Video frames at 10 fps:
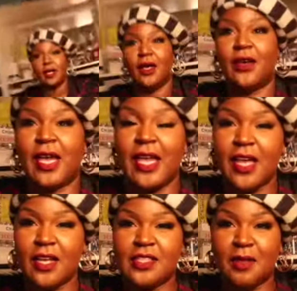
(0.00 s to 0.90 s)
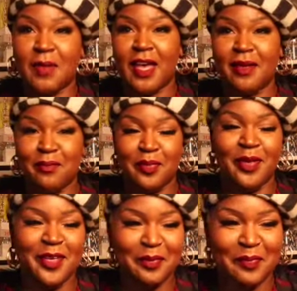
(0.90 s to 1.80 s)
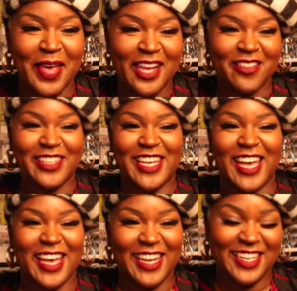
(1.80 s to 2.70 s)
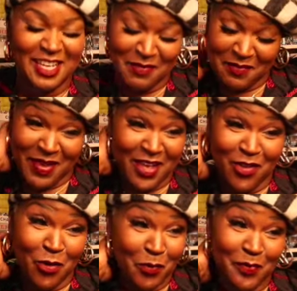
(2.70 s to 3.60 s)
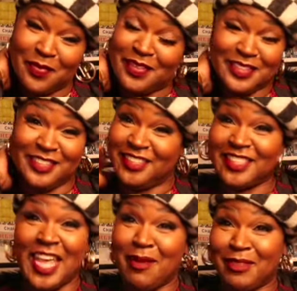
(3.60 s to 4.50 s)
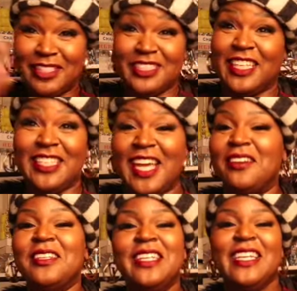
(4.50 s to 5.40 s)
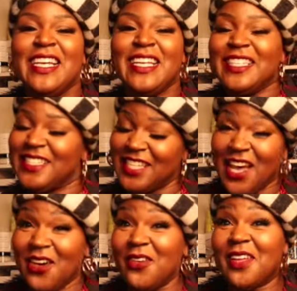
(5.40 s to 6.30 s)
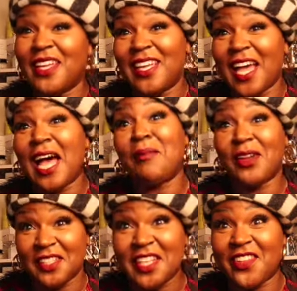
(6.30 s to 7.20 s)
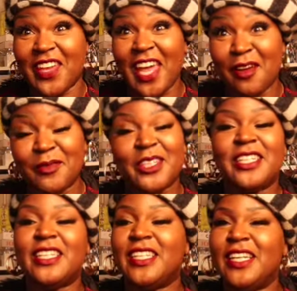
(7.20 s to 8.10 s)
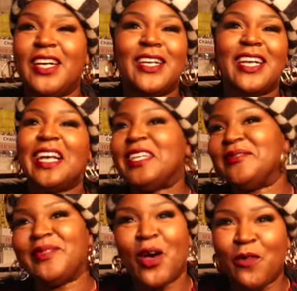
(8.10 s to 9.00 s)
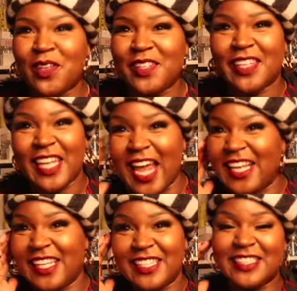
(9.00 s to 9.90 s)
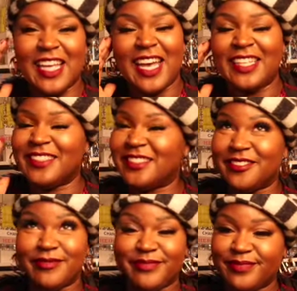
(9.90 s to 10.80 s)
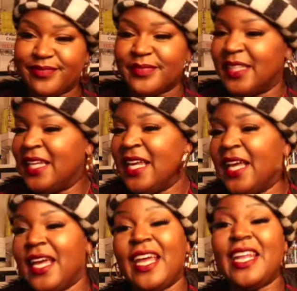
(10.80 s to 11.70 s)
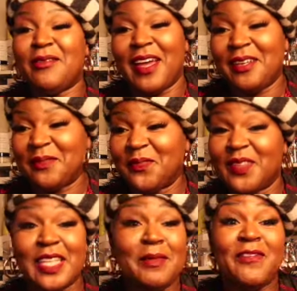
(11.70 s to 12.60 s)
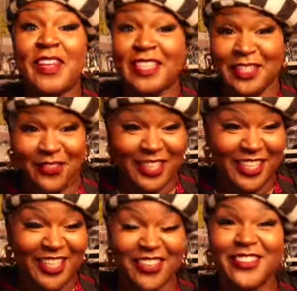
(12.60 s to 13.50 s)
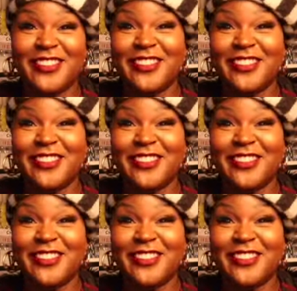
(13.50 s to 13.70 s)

Okay, y'all, so my battery died. I mean, my whole camera just shut down. So I'm on another camera. Hopefully the lighting is not. Anyway, let me finish the video.